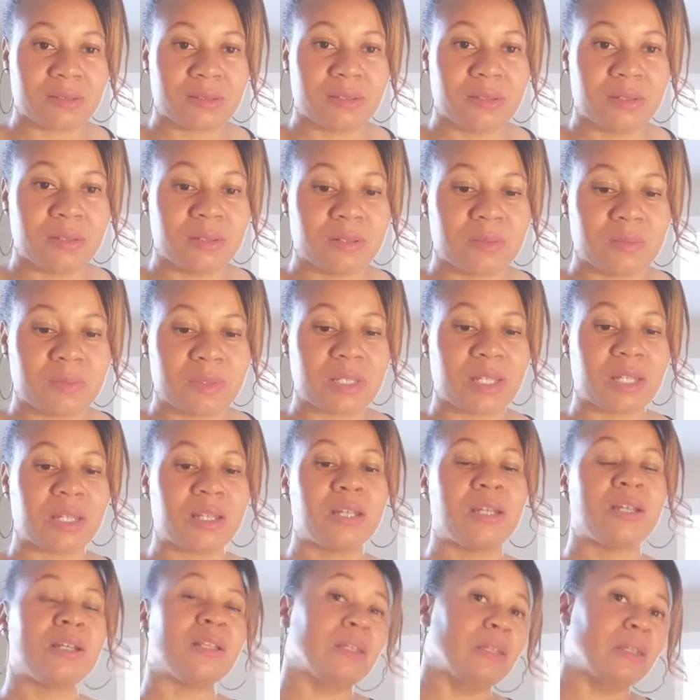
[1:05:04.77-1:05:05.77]
You know what I'm
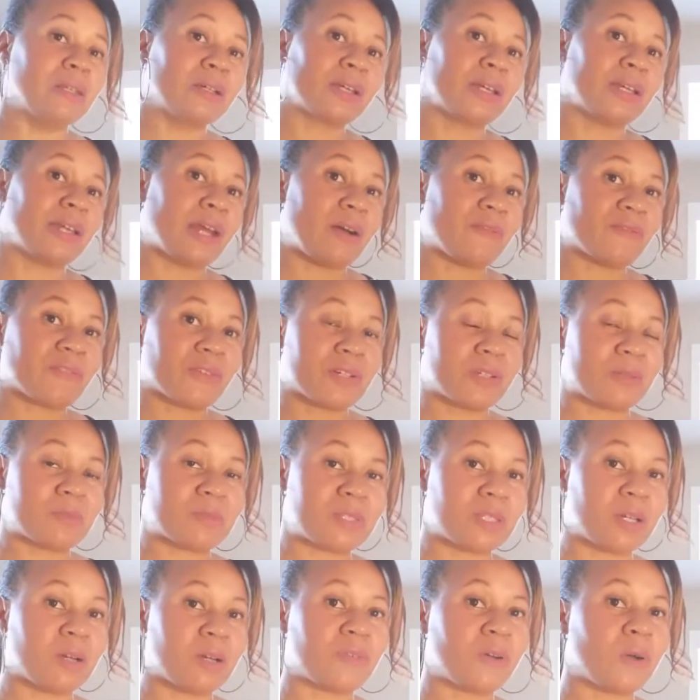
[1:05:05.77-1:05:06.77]
saying? Looking out for
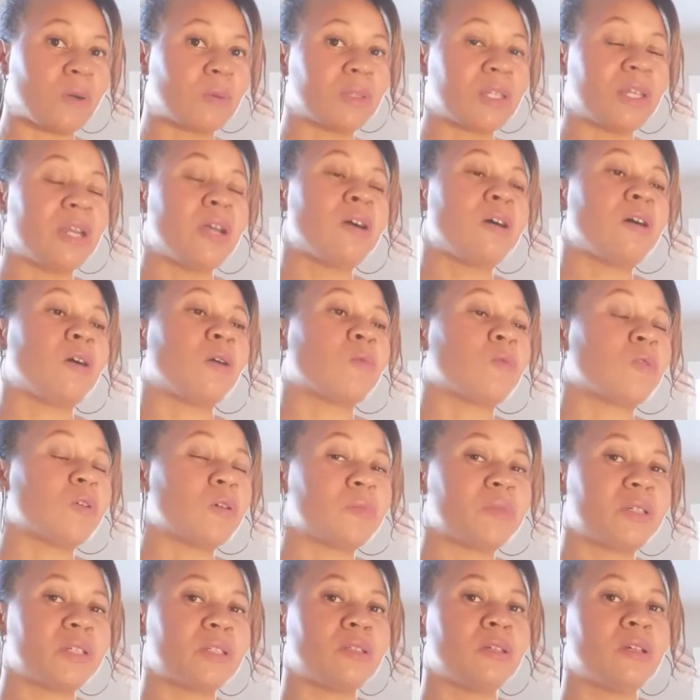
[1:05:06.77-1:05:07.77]
himself only. A
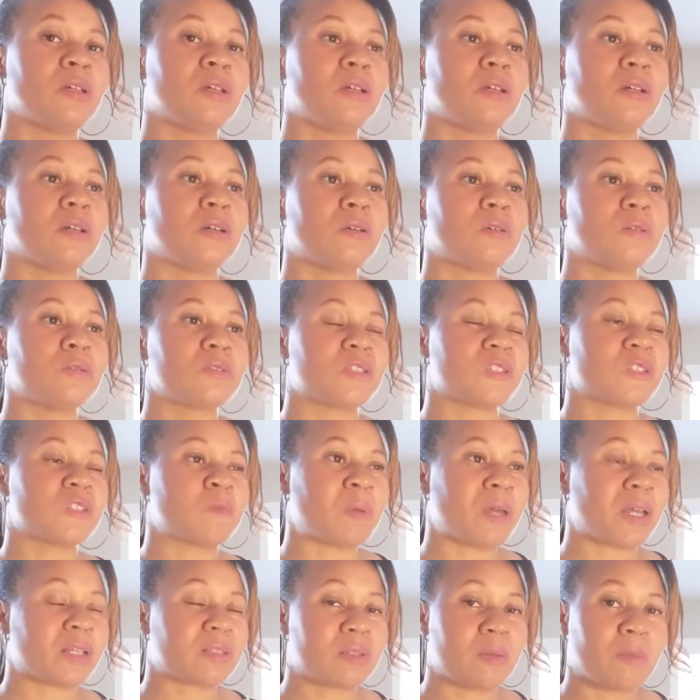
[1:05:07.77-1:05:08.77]
woman who
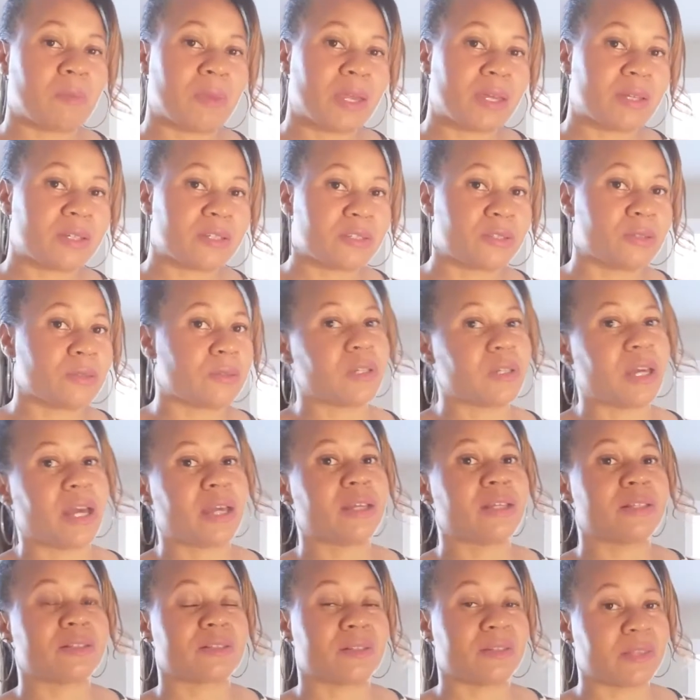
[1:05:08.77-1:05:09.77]
suspects a man is doing
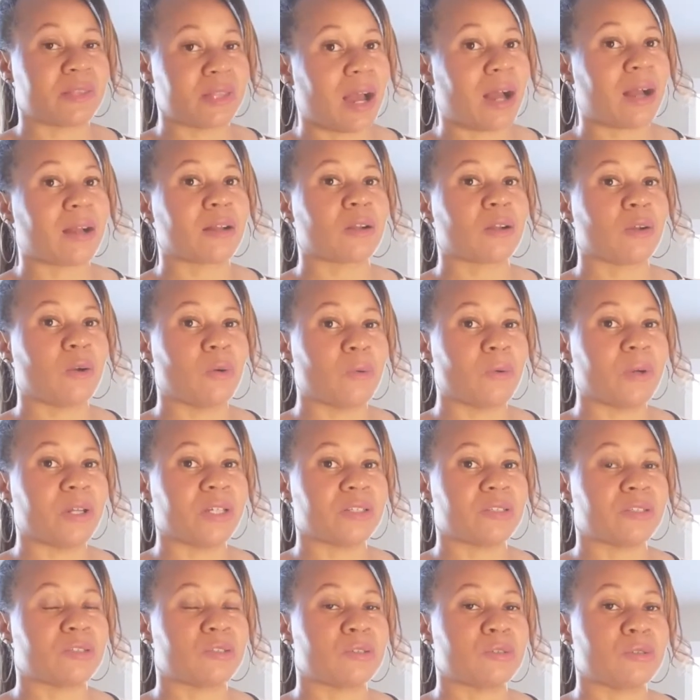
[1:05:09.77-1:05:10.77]
that is not
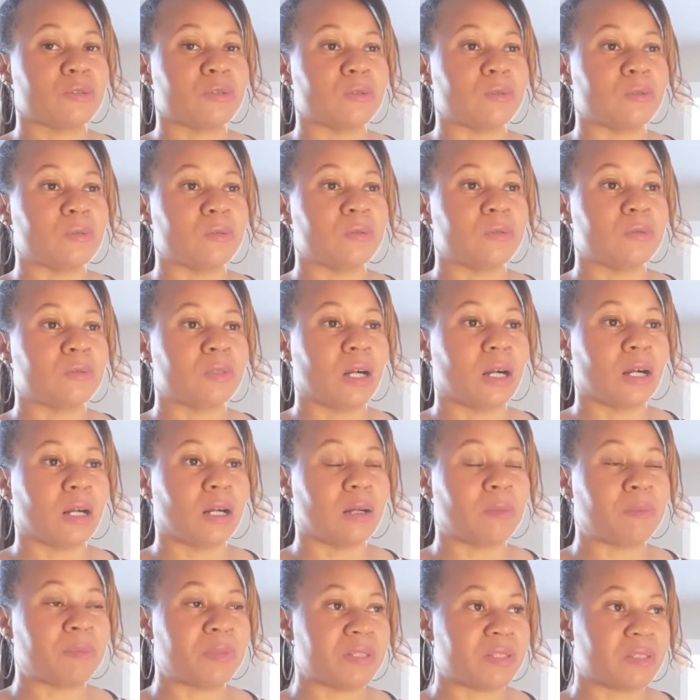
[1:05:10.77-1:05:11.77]
going to
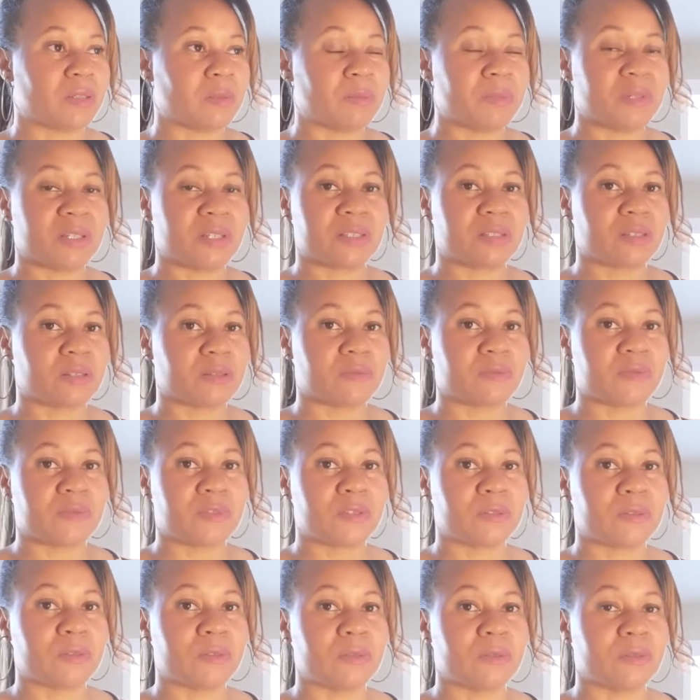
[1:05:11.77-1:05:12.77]
uh, be submissive
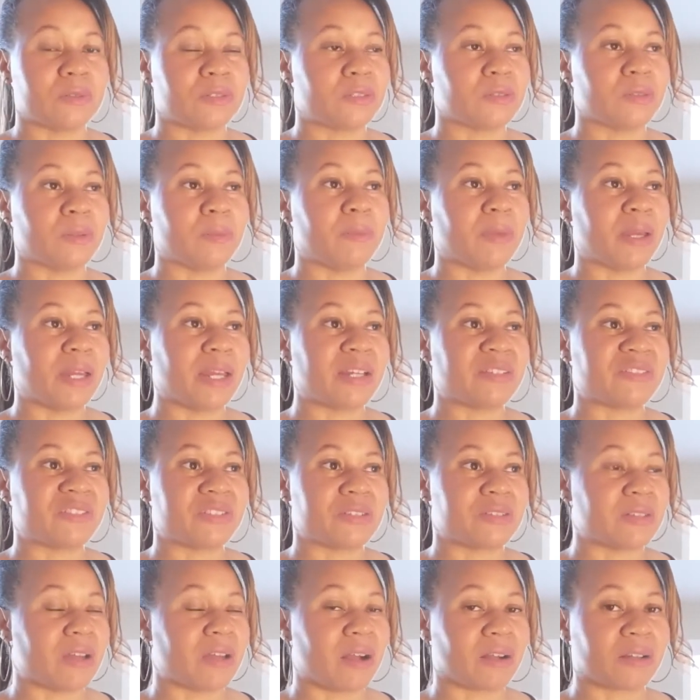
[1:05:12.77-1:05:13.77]
to to a man.
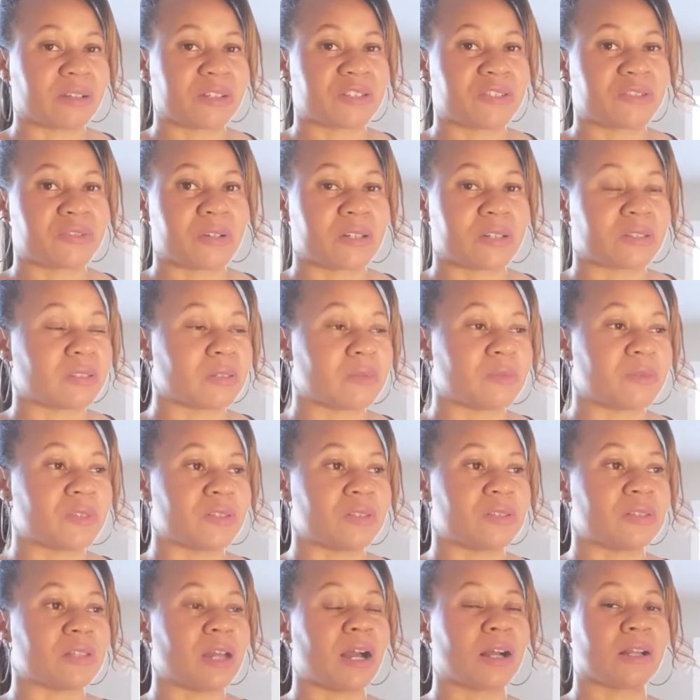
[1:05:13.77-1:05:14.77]
She's not going to trust him.
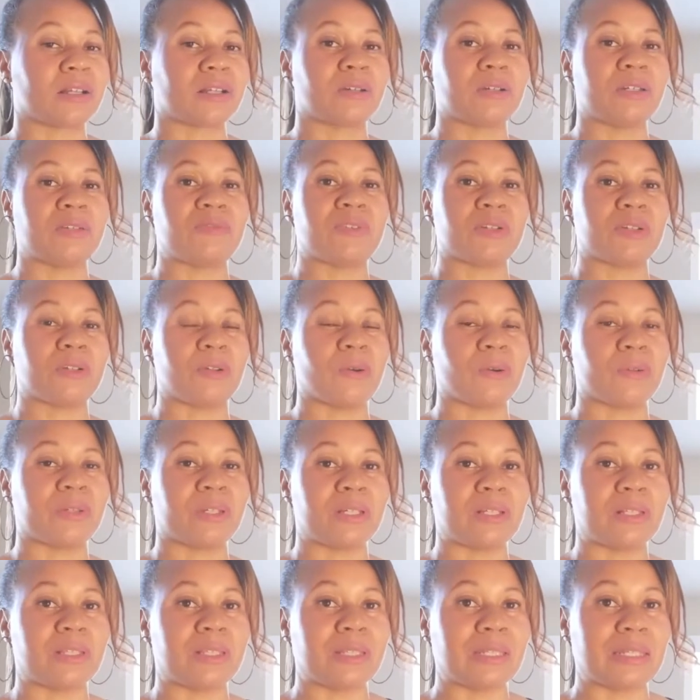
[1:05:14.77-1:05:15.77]
She's not even going
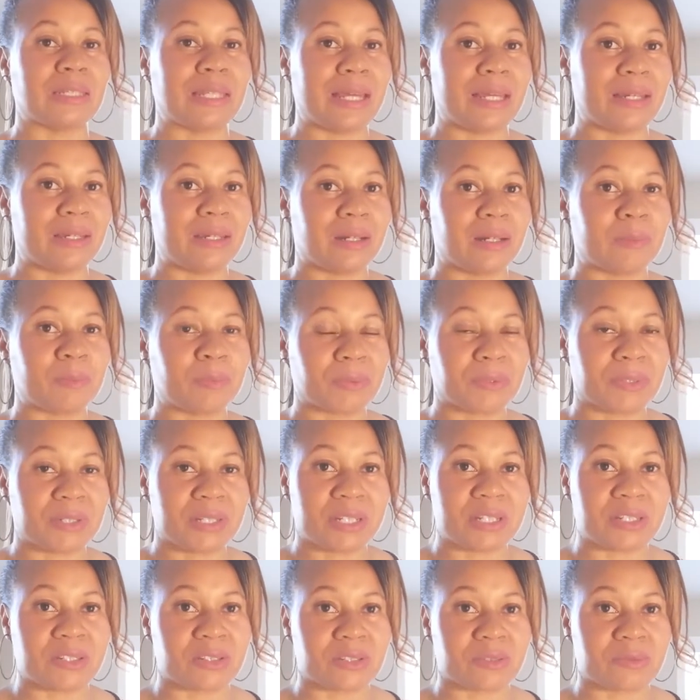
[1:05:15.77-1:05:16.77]
to let up on an
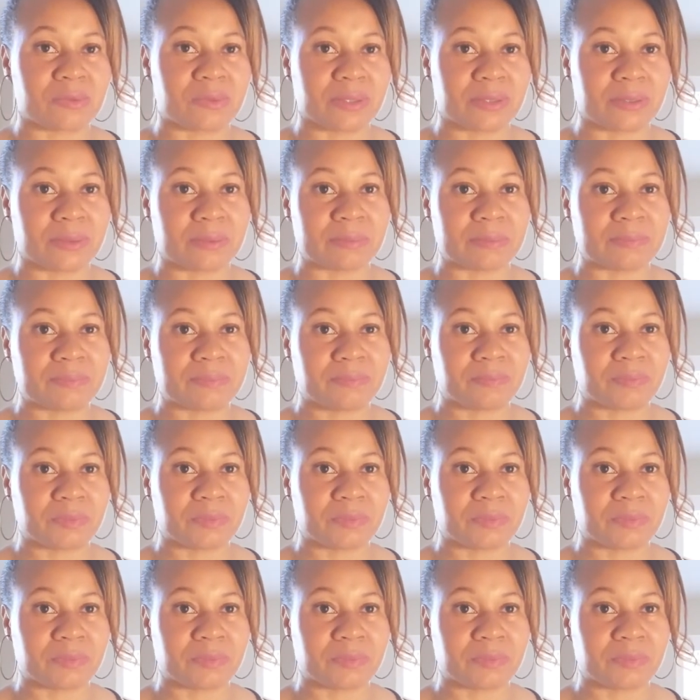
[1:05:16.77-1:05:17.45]
inch with him.